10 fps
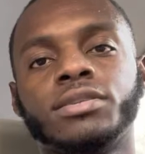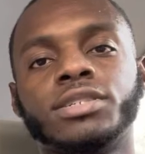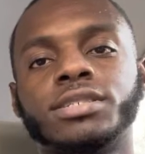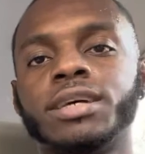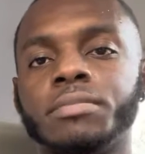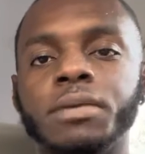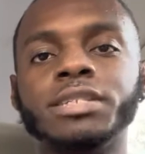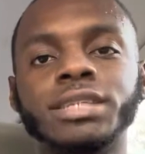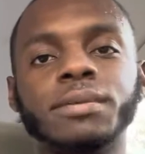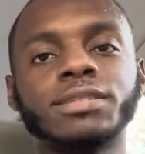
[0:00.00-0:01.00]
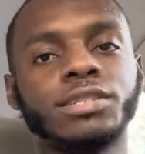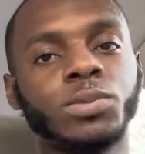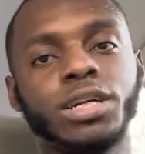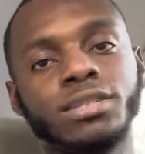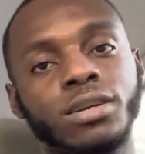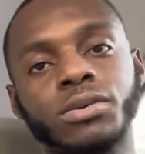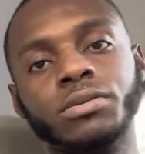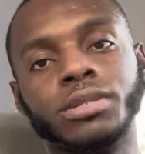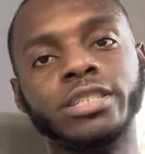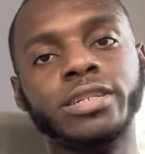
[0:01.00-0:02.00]
Just take baby steps. Because when I started
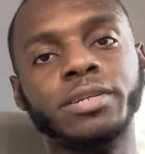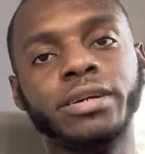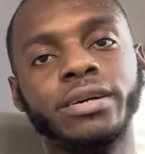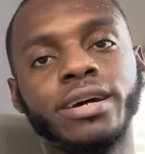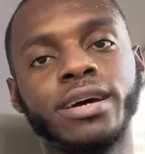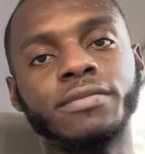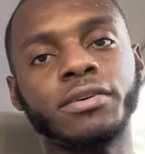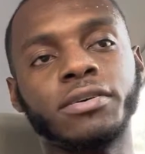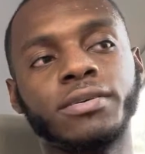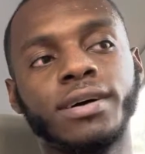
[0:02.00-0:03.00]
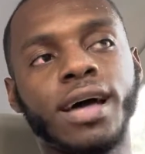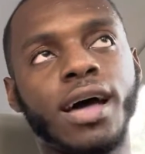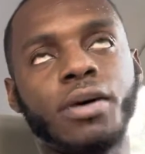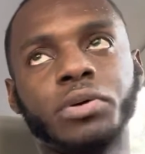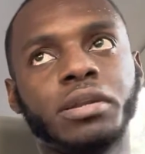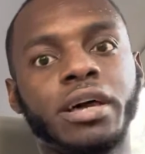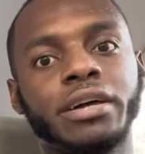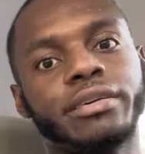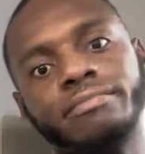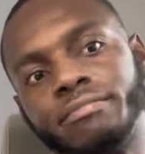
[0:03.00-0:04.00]
going to the gym a 1.5 years ago, I went
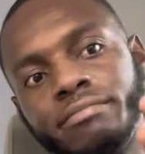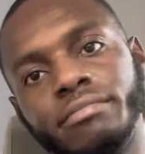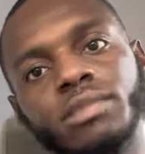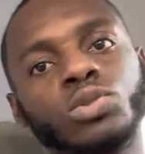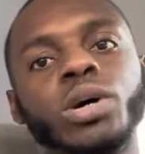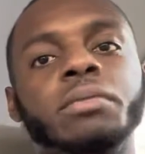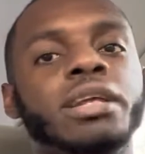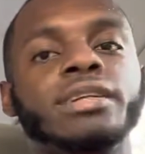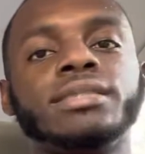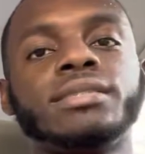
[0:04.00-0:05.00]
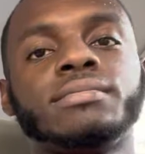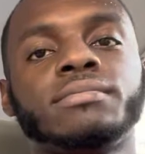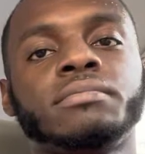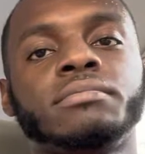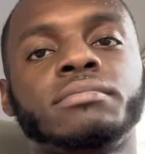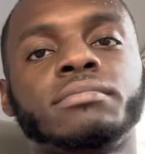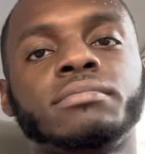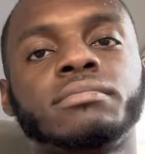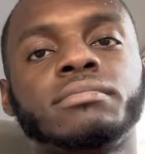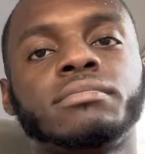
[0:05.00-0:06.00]
like 20 minutes
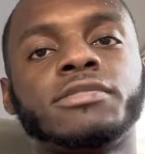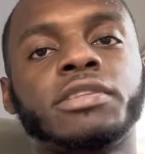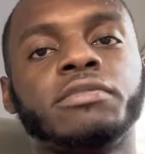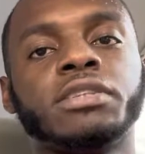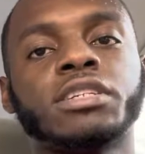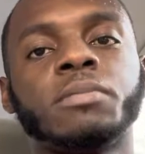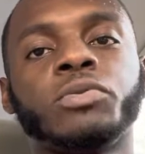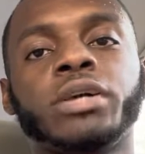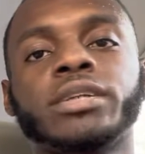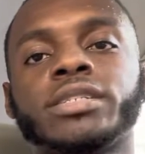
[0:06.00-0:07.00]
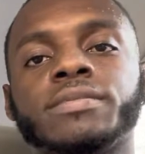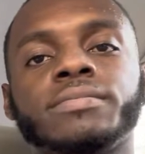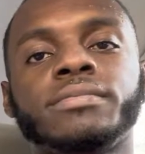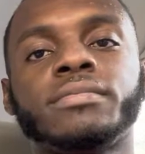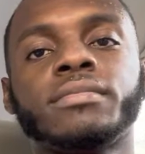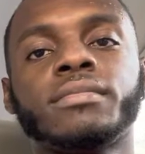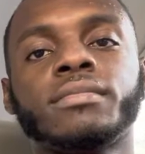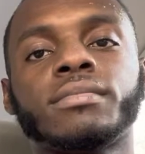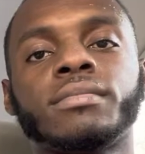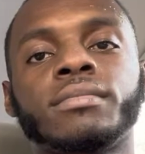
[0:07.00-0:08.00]
for the first couple weeks.
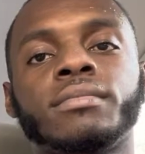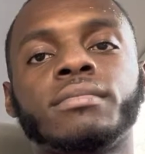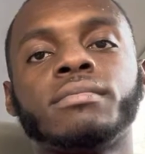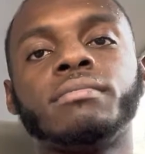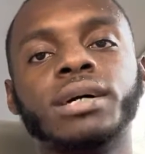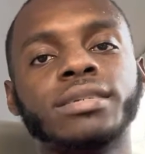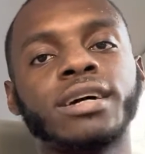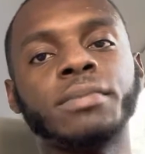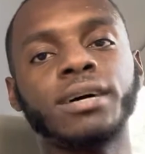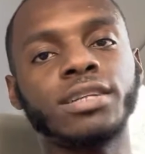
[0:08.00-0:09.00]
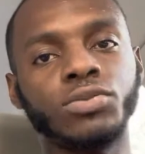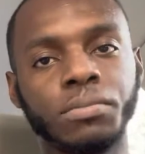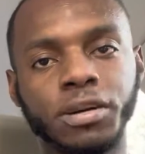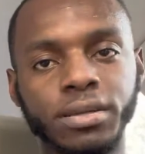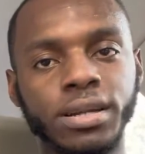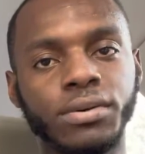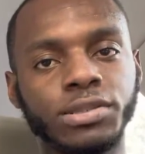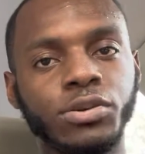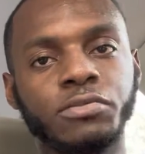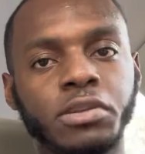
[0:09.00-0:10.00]
By the time I got to a month in, I
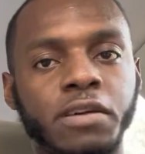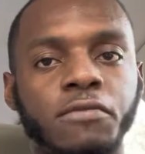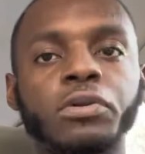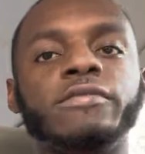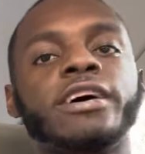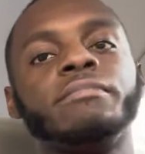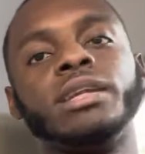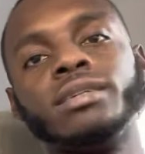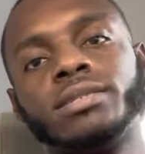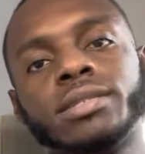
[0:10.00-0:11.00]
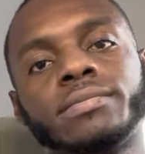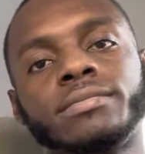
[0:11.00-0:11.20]
was going for like 45 minutes.